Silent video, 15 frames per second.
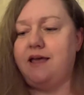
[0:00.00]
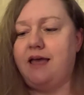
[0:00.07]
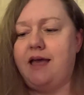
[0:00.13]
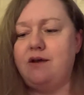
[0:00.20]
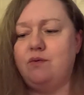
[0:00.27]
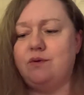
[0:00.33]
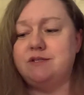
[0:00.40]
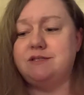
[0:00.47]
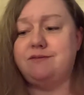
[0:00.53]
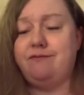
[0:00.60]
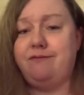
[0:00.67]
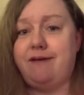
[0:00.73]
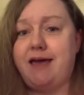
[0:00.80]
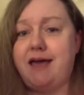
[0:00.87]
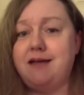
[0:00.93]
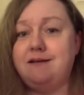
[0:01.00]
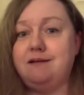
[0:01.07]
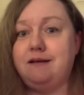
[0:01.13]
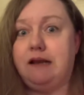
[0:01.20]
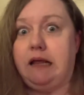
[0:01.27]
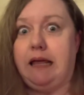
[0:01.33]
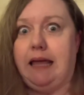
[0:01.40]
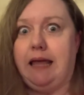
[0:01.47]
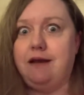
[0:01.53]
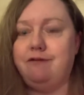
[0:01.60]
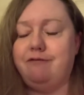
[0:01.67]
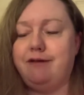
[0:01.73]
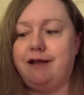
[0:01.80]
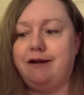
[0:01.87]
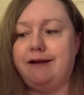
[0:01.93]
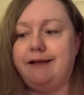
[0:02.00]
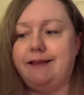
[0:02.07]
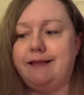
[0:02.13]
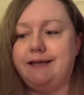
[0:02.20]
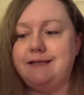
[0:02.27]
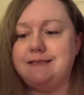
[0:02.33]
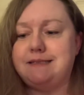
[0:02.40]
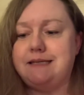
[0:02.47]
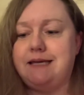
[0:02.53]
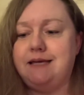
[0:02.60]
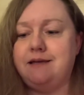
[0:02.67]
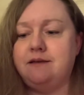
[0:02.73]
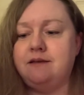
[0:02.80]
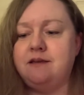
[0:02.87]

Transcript: and was fat and very lazy.